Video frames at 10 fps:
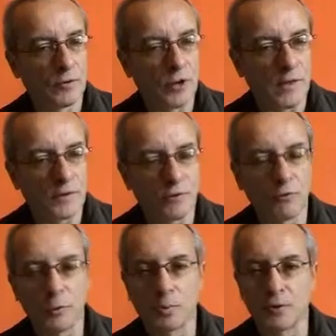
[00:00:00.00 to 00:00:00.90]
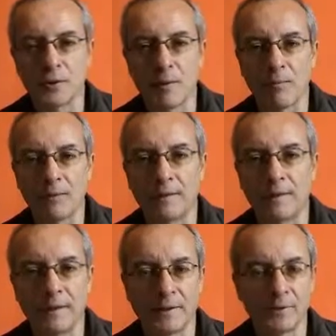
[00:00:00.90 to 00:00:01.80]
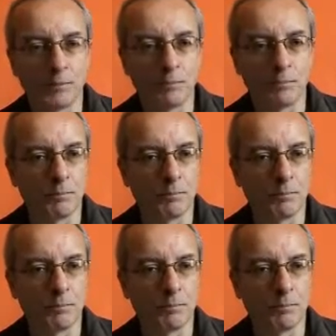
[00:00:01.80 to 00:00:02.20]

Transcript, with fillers: chess group or something like that, or